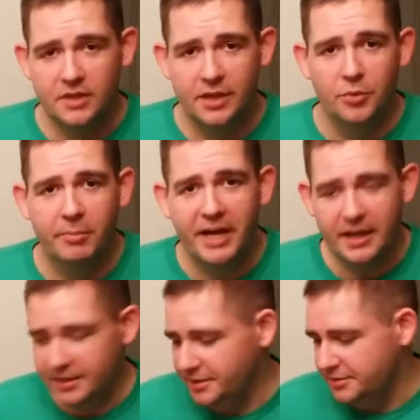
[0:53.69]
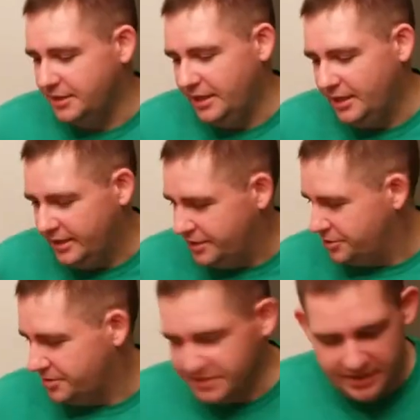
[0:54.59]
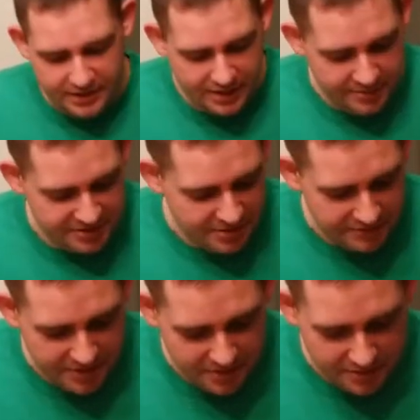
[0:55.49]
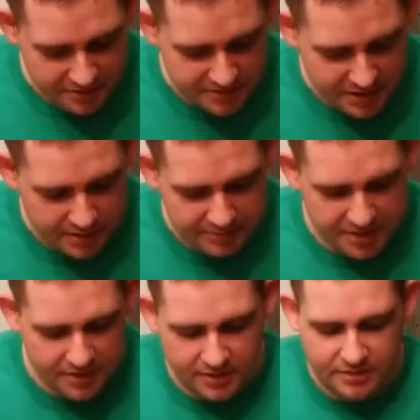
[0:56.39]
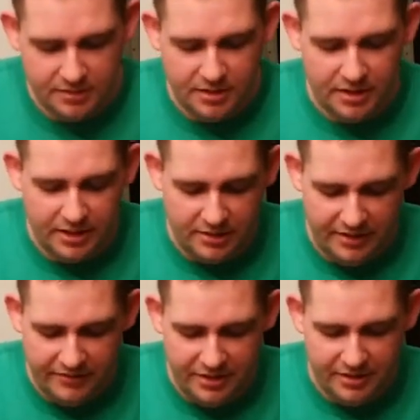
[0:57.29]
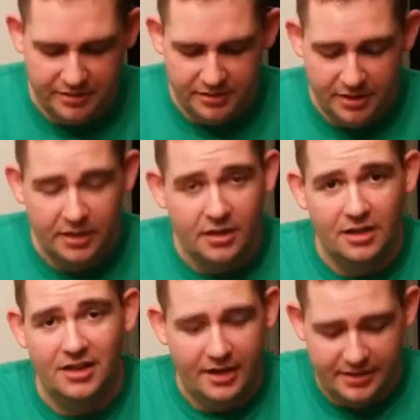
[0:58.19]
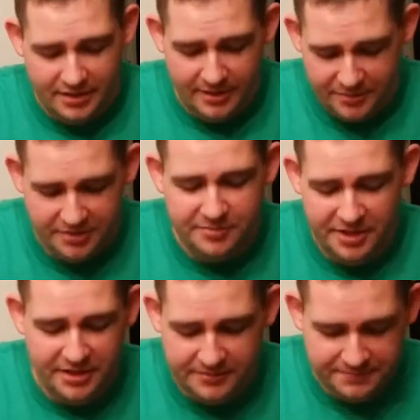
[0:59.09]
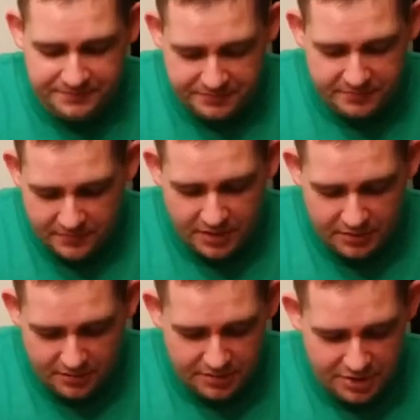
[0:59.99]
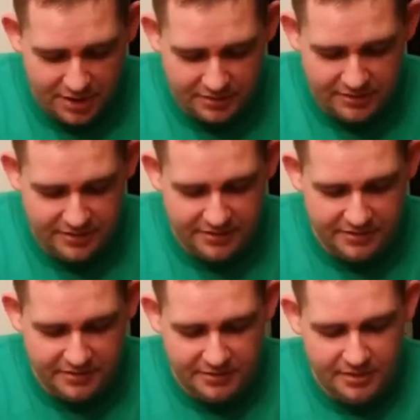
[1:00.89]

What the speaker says: And we're back. And as you can see, I got myself all set up here. I don't have a lot of time because my chocolate is